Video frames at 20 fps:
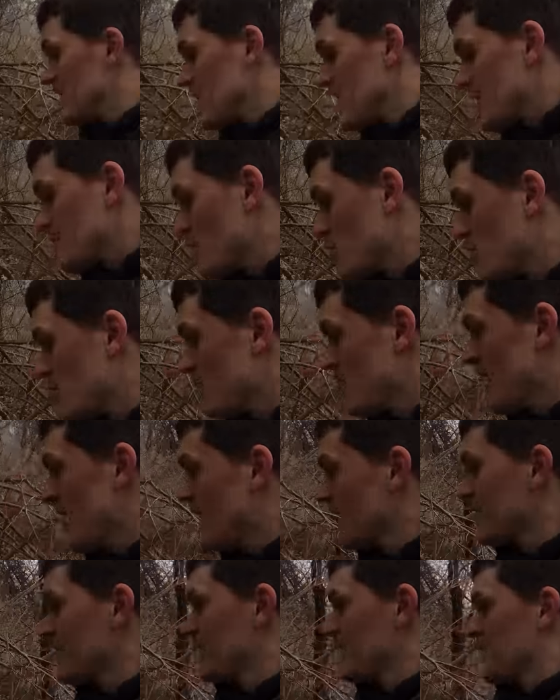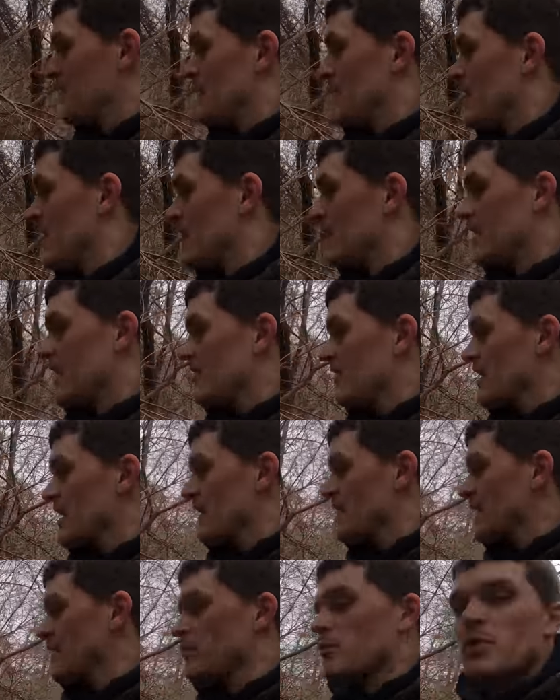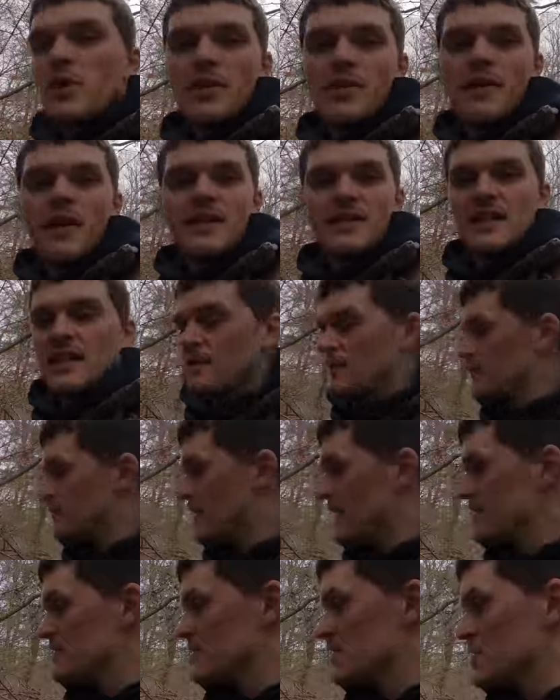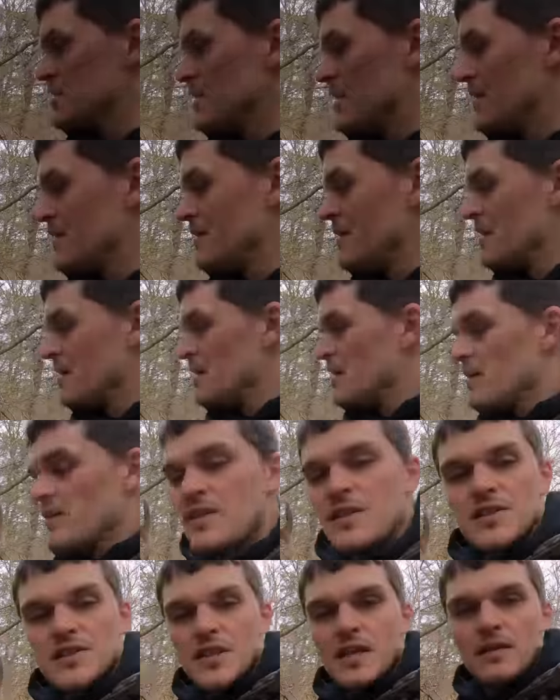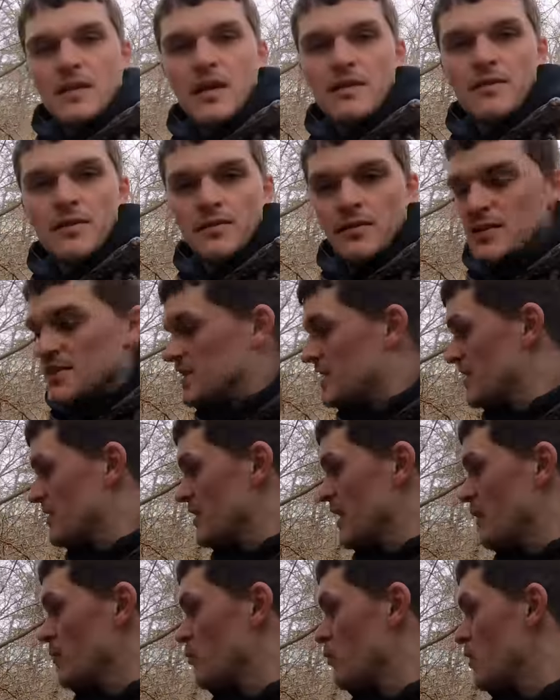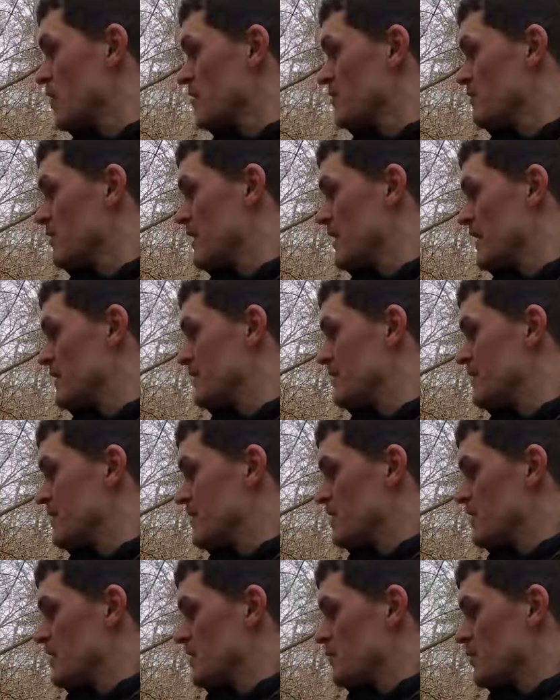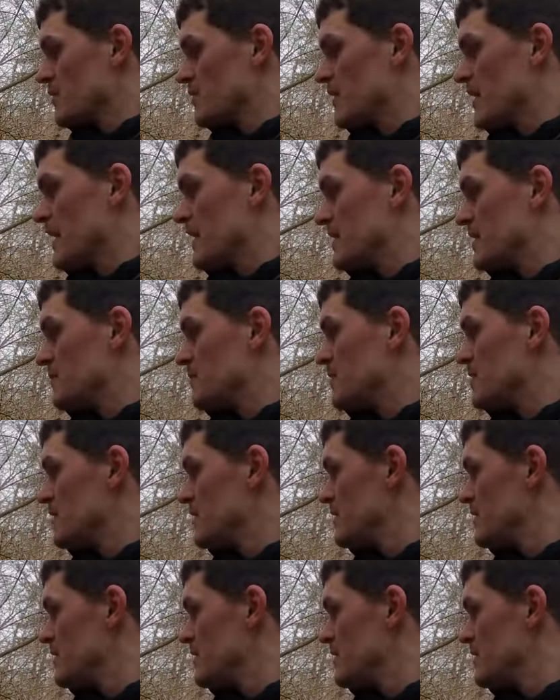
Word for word: on my way back, in an area I never would have thought that I'd find this shed, the shed off of the deer I want to find. We find him.